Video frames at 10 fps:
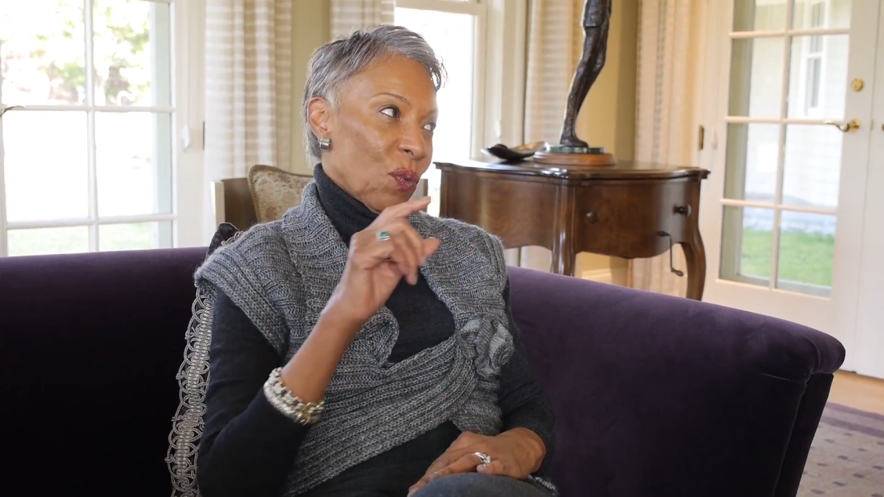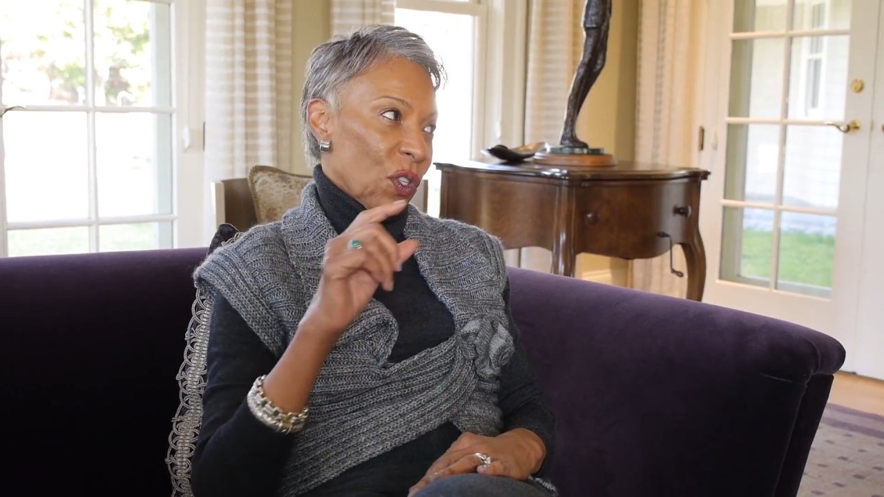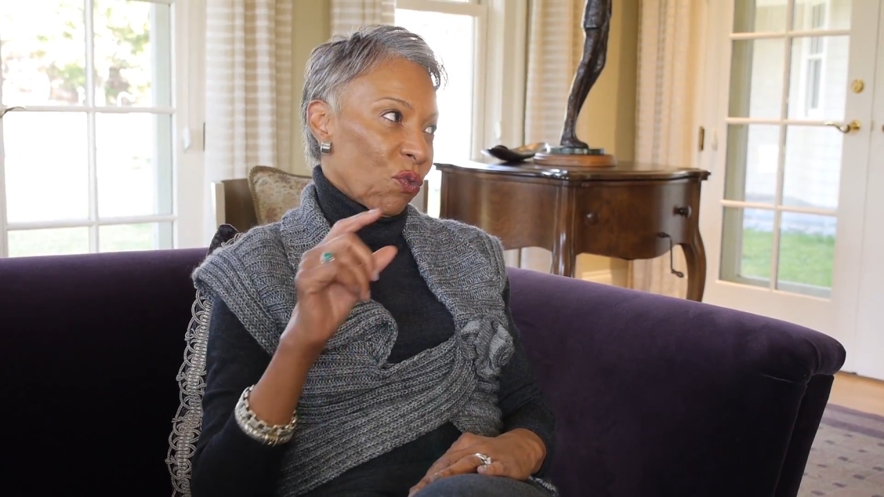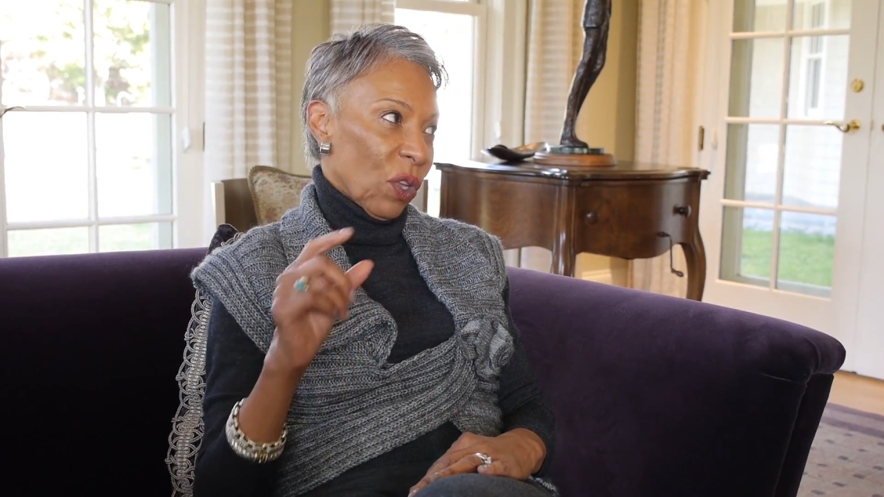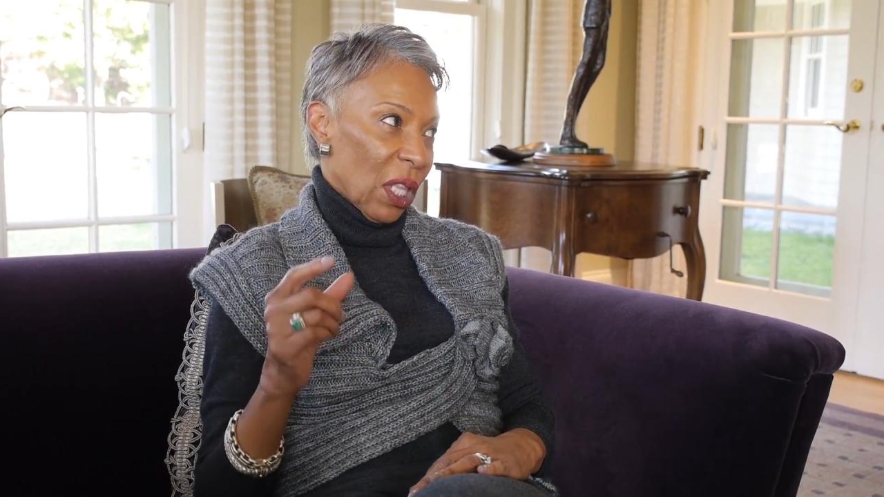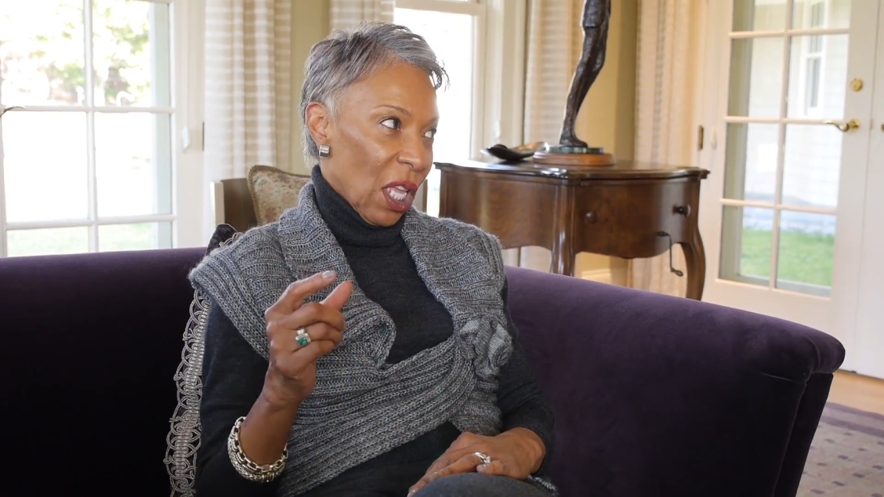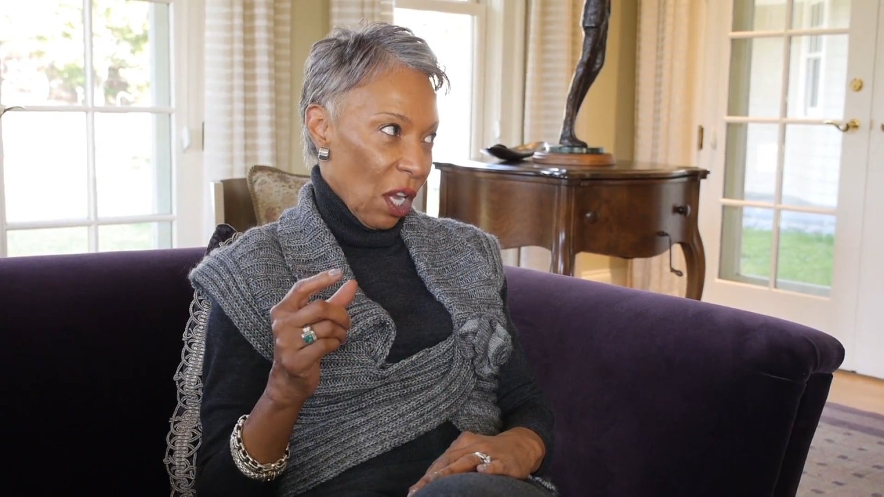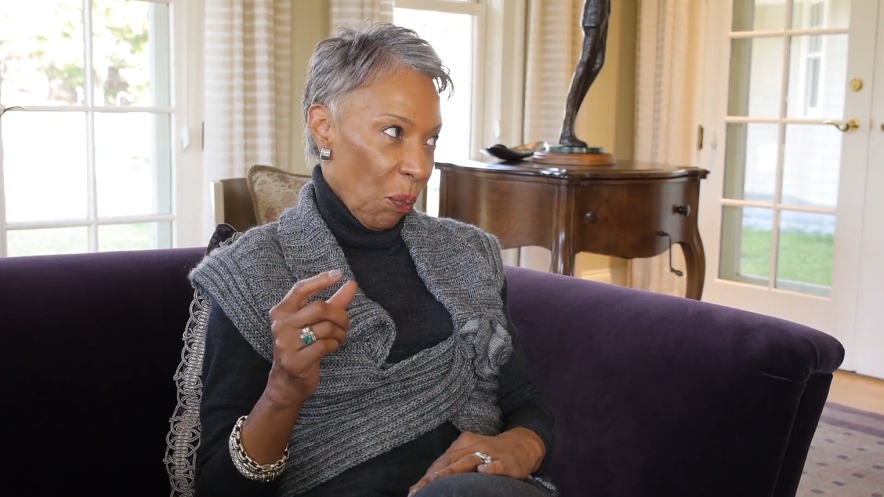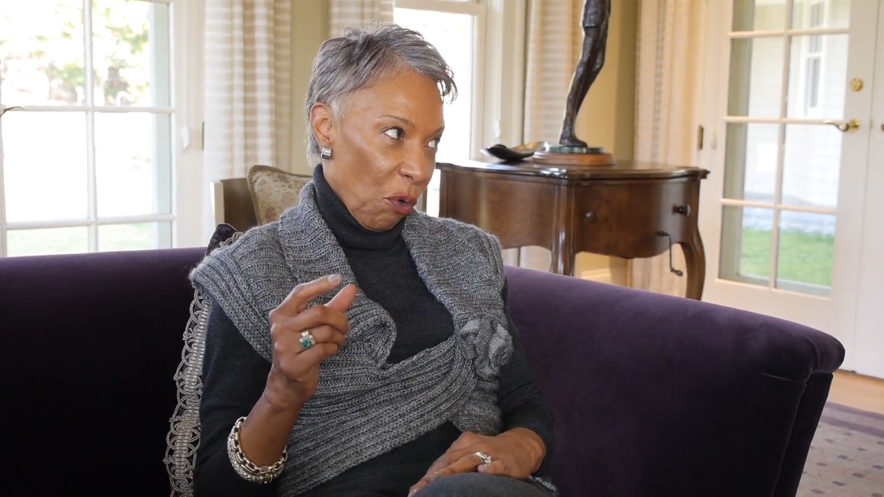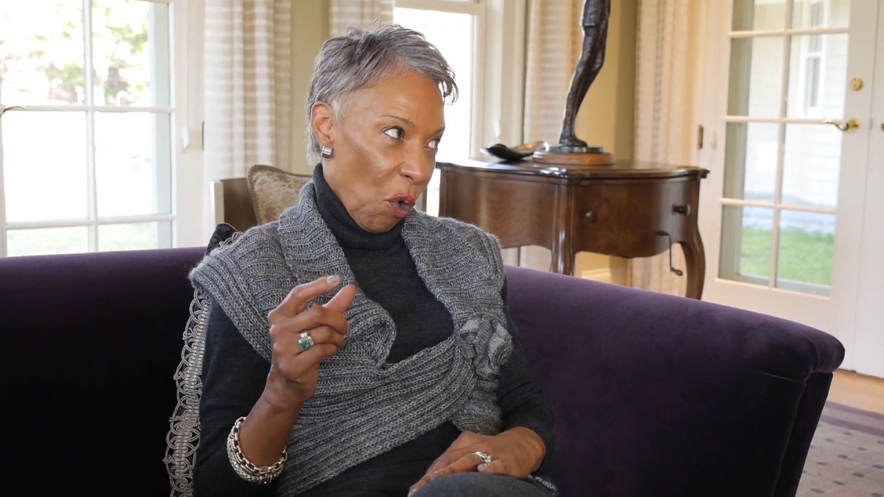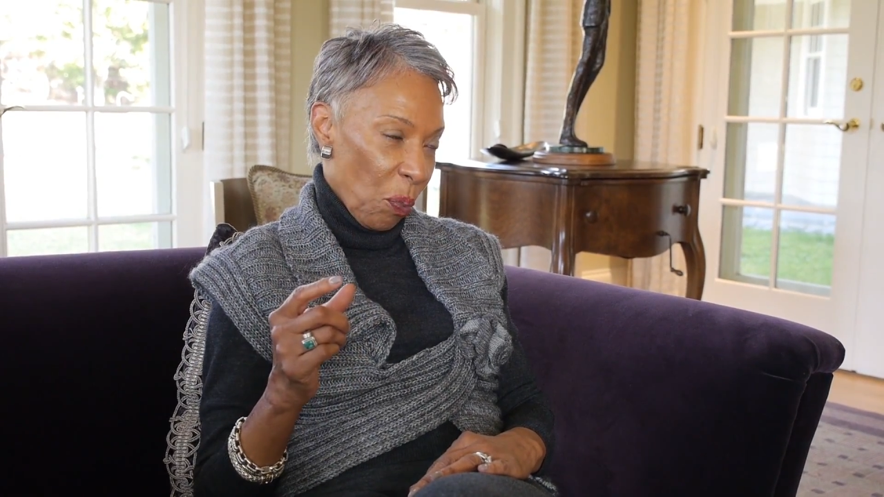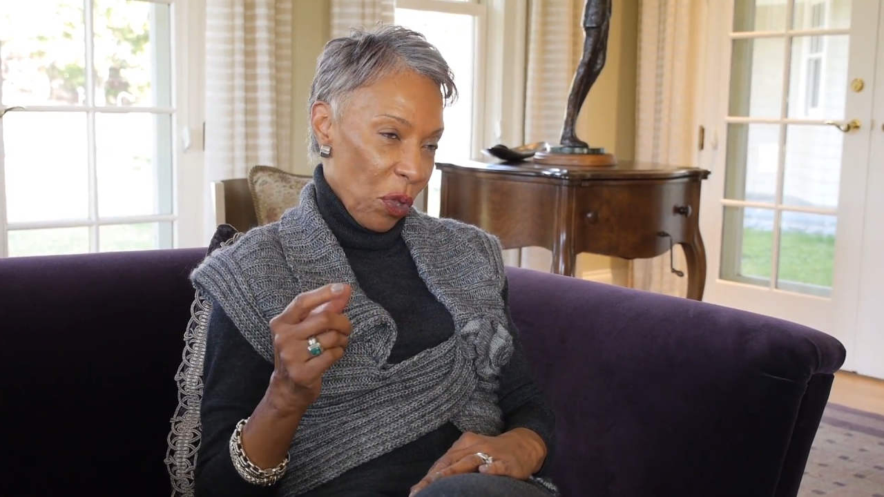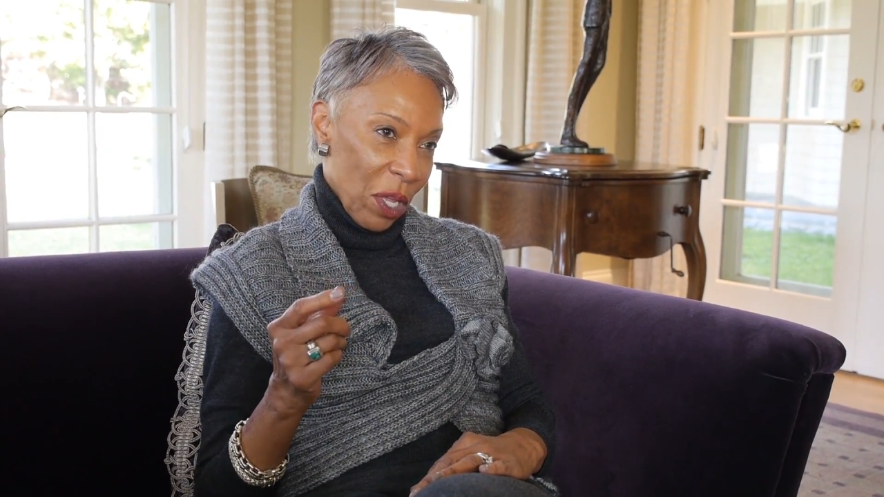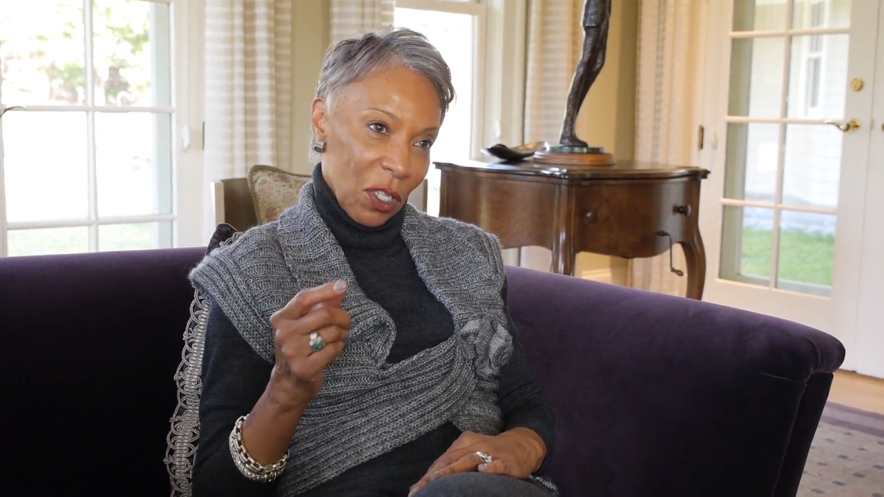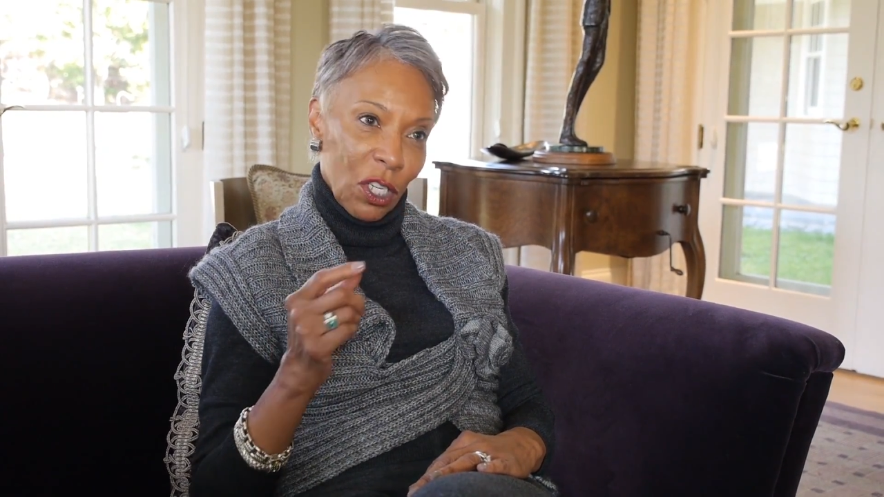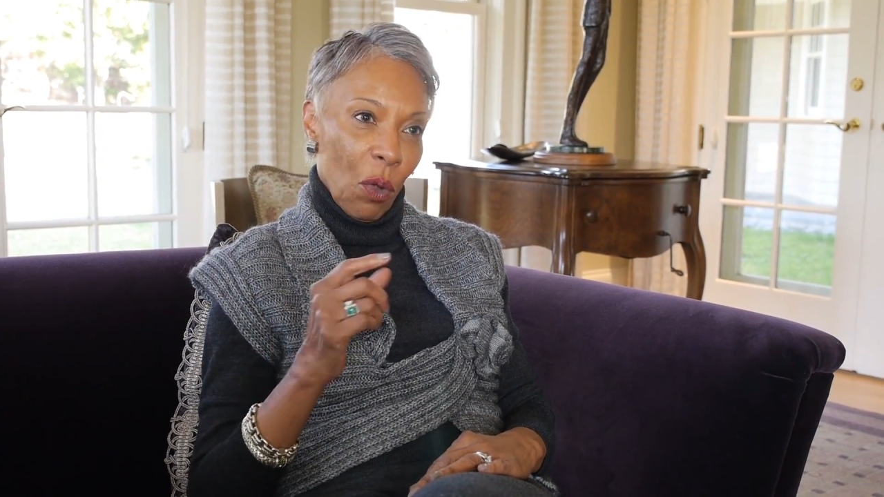It was really inappropriate.